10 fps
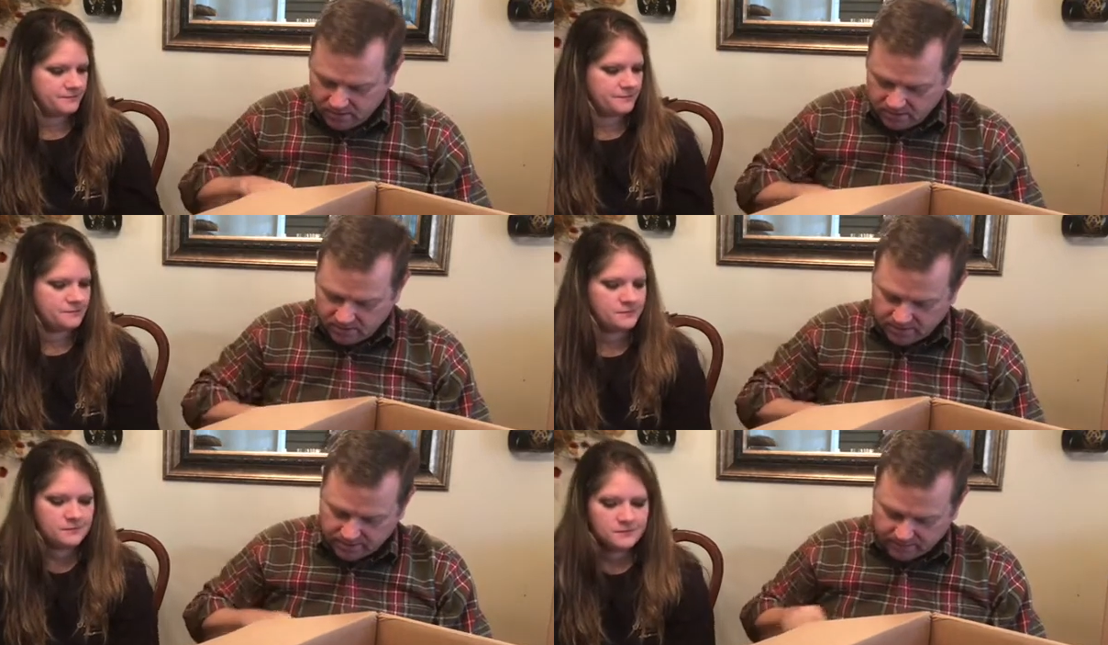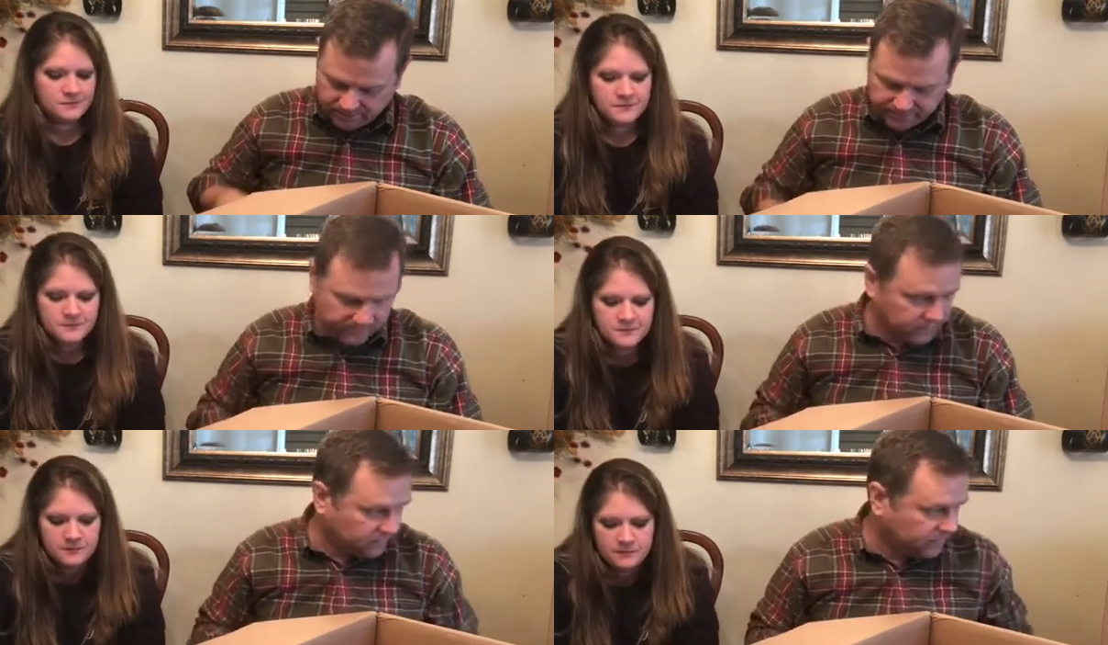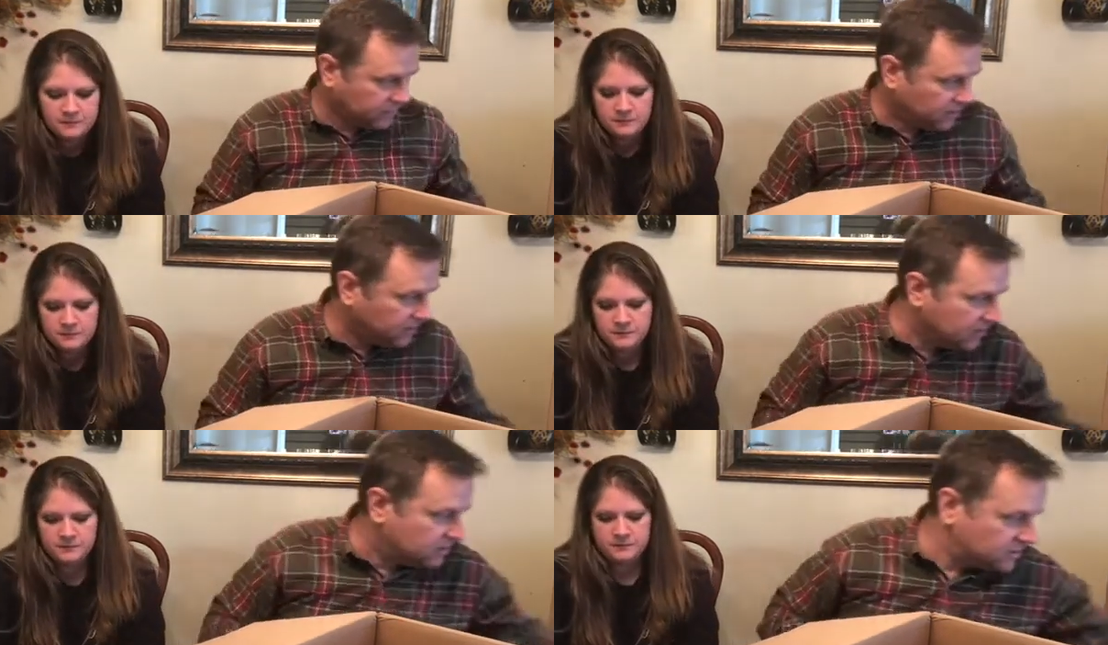Speaker 1: Yeah. Okay.
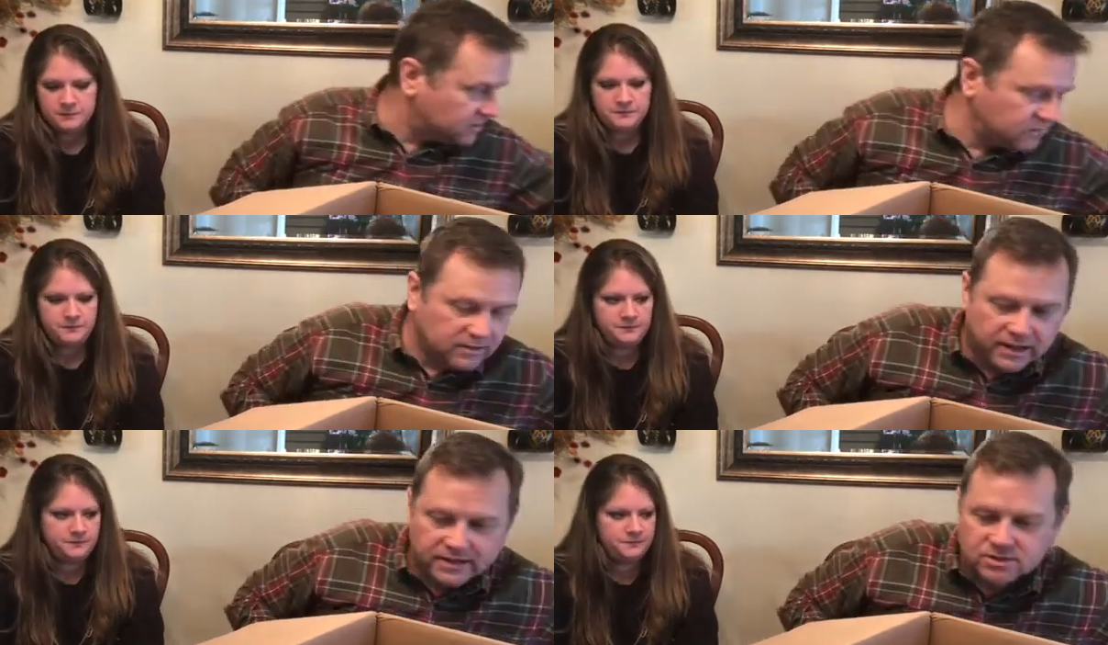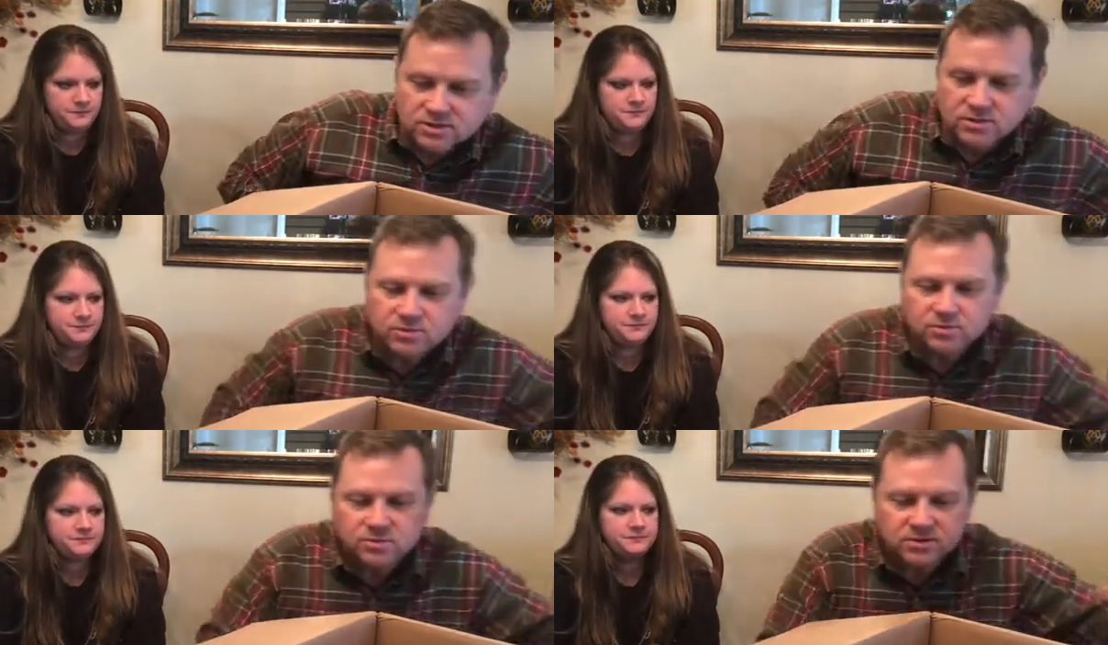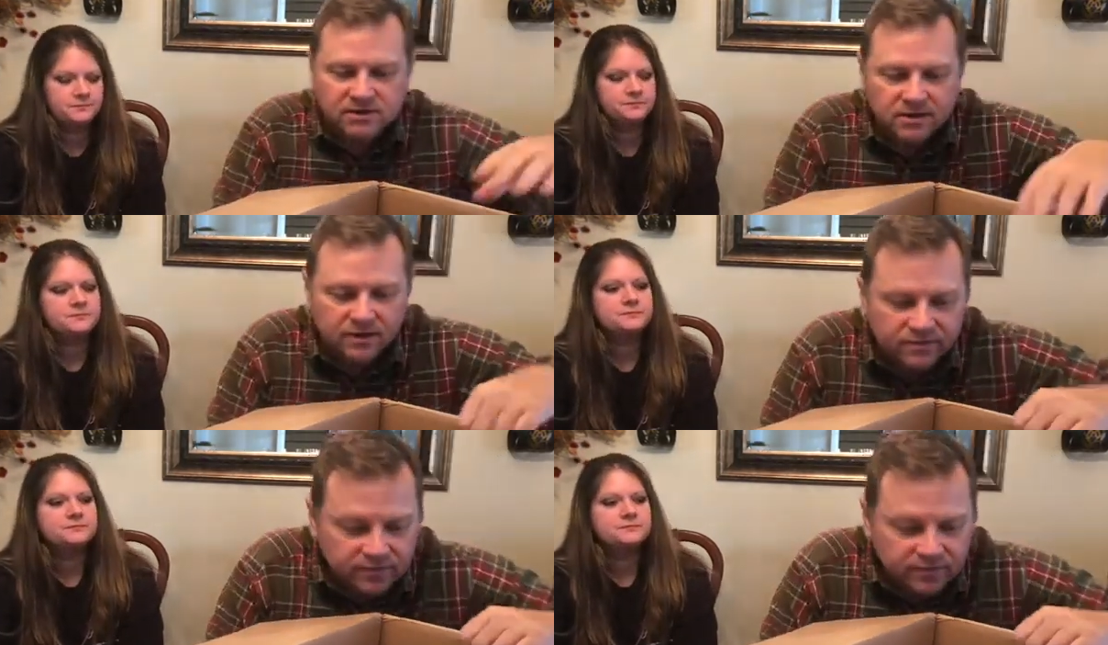Solar lights, cool stuff